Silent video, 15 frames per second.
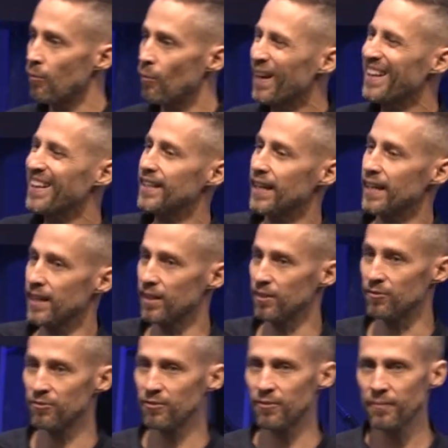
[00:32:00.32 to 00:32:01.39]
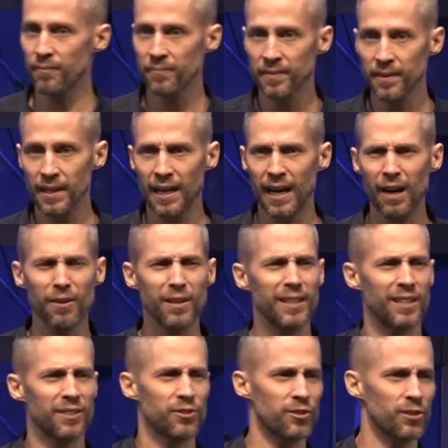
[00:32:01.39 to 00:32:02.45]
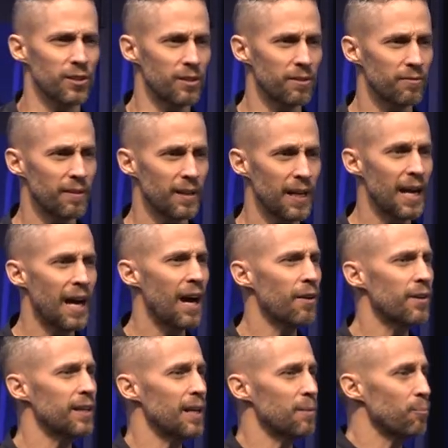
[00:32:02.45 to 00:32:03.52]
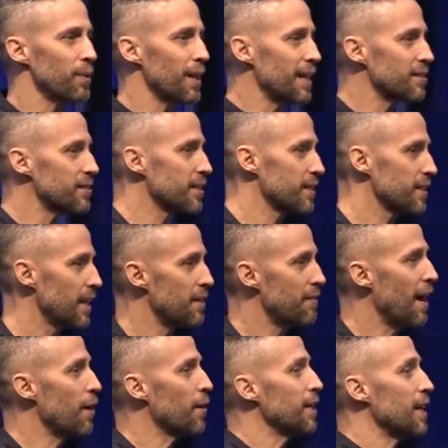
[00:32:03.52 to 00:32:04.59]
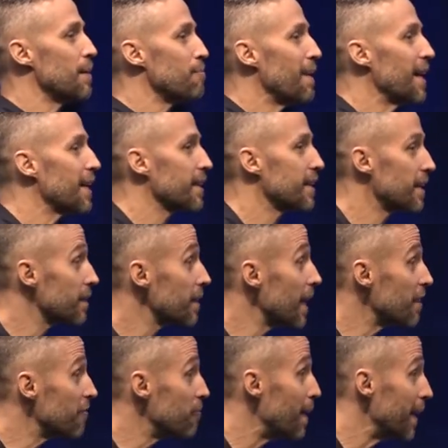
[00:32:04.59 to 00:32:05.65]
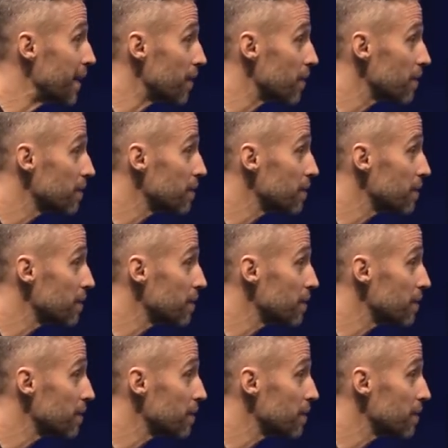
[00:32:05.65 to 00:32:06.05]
what can I give? How can I serve? How can I bless their life? How can I make their life better?